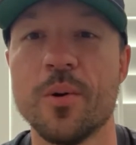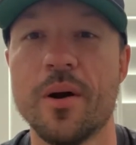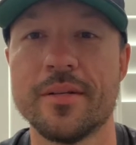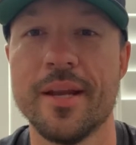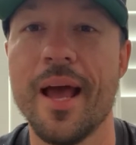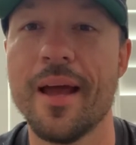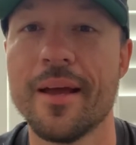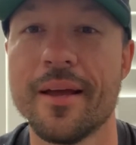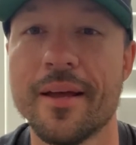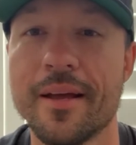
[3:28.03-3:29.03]
are today.
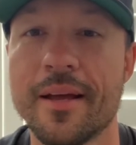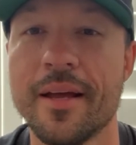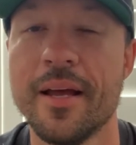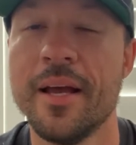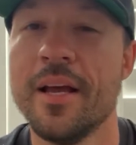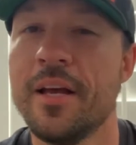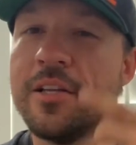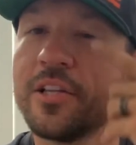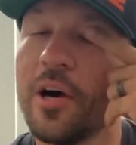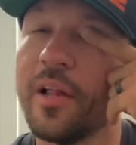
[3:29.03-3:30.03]

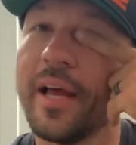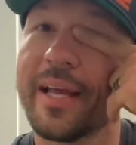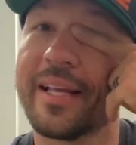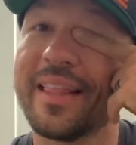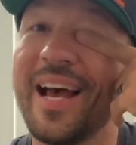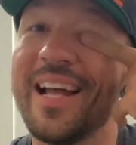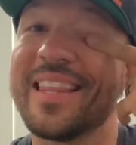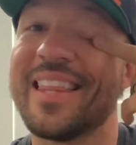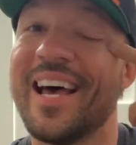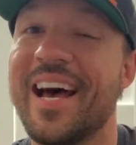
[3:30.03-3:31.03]
So like
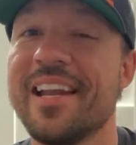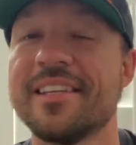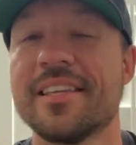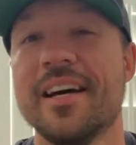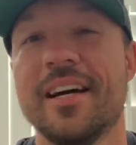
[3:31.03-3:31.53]
that is